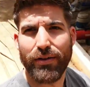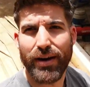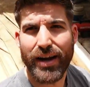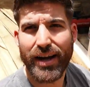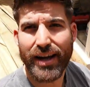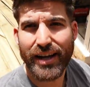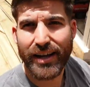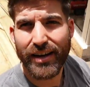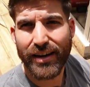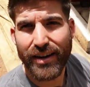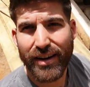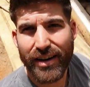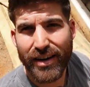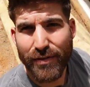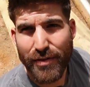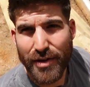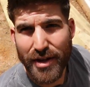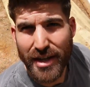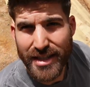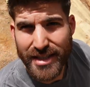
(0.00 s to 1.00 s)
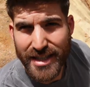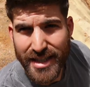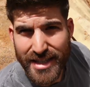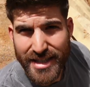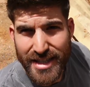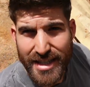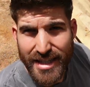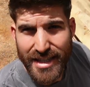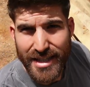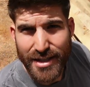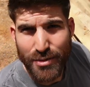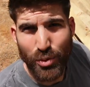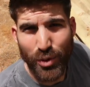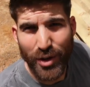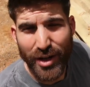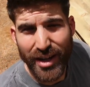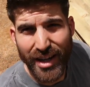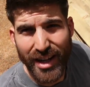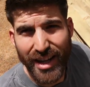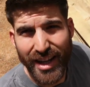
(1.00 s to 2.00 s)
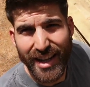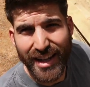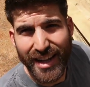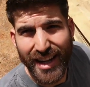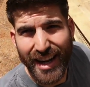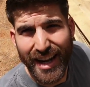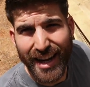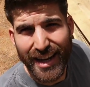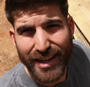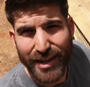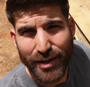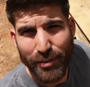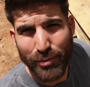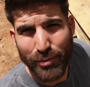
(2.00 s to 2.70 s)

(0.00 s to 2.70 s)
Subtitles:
right here, if you guys could see this wood that I had to